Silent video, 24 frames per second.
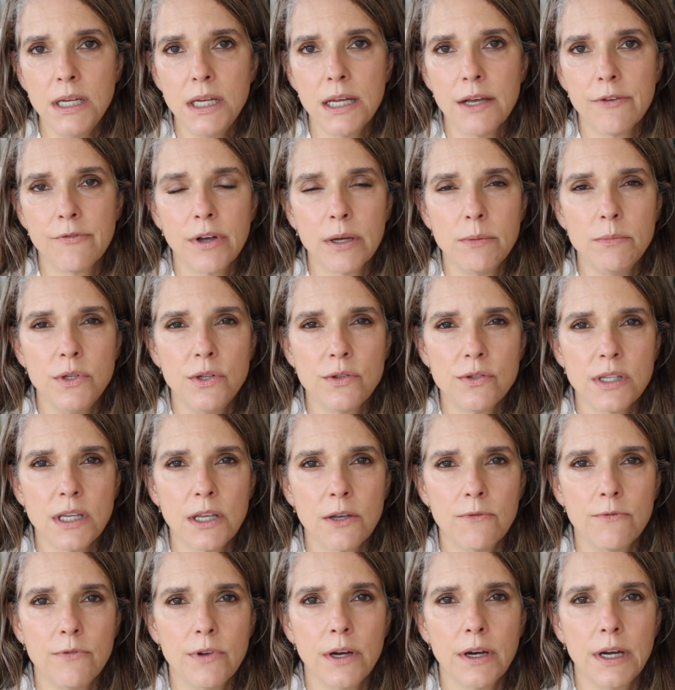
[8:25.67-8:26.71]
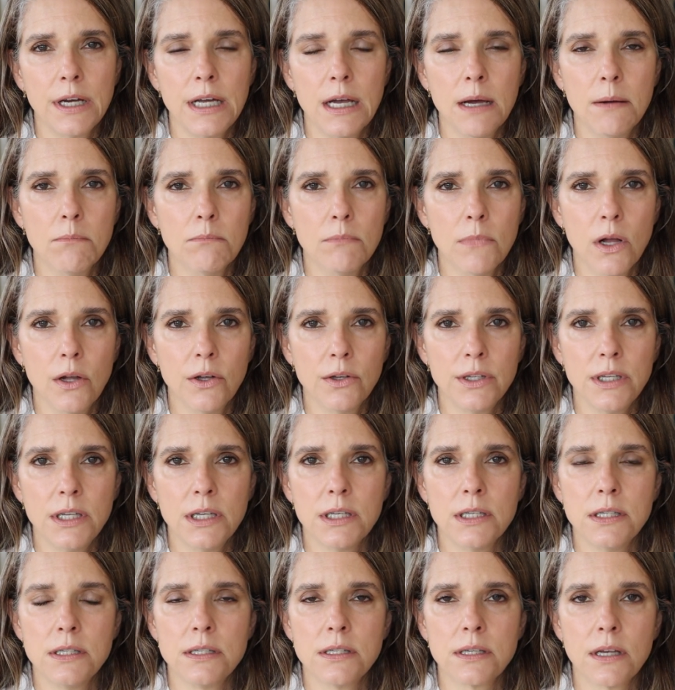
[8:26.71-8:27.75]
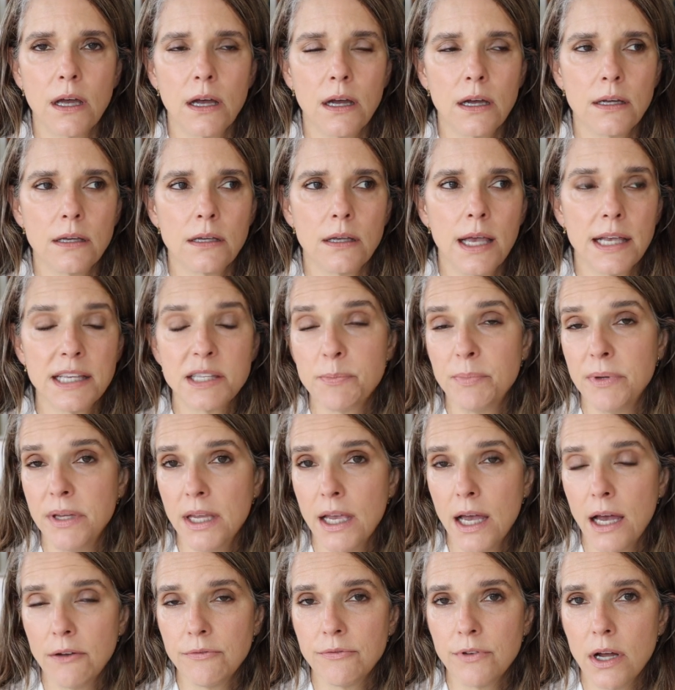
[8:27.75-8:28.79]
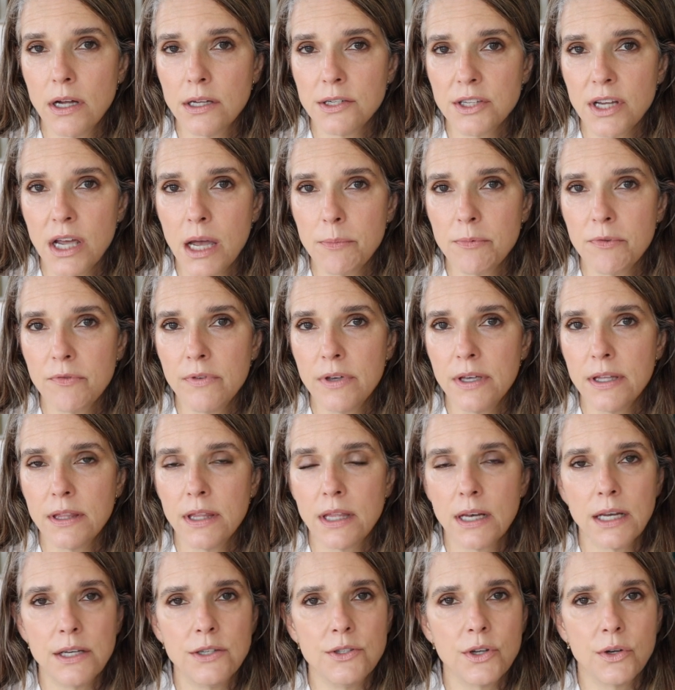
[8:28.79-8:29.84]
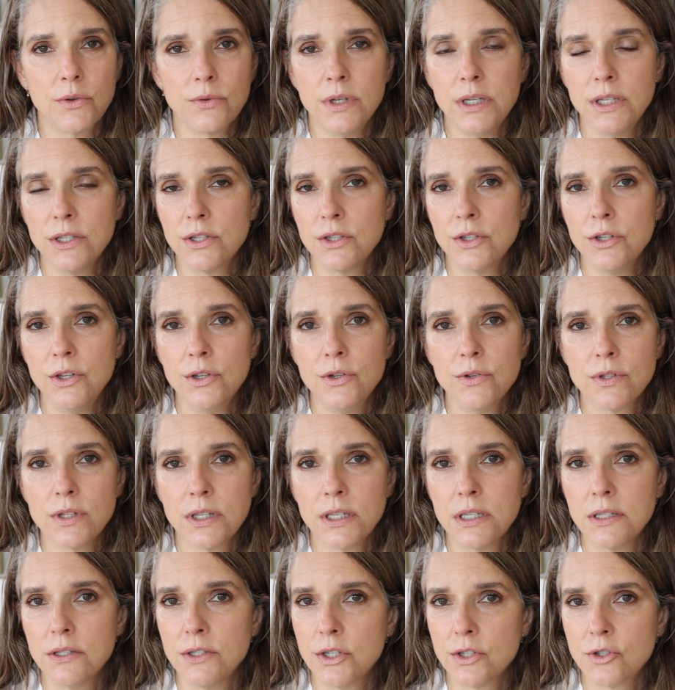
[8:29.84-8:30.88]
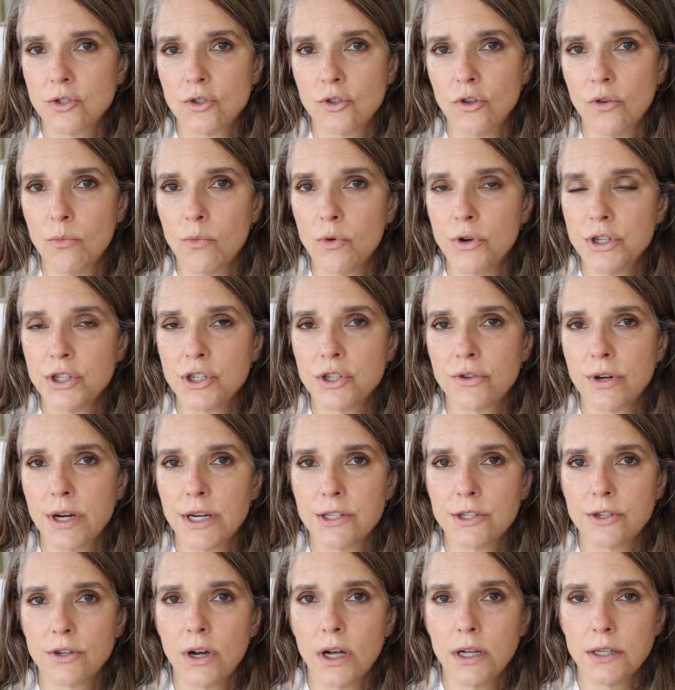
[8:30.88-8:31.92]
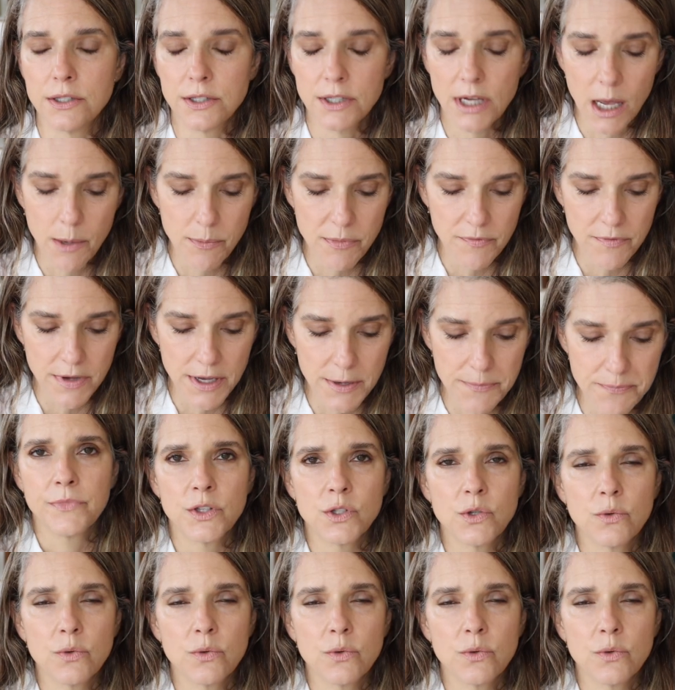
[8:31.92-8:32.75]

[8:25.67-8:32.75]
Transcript: If I'm using a very emollient SPF on top of it, then I don't need to use an additional moisturizer on top of it.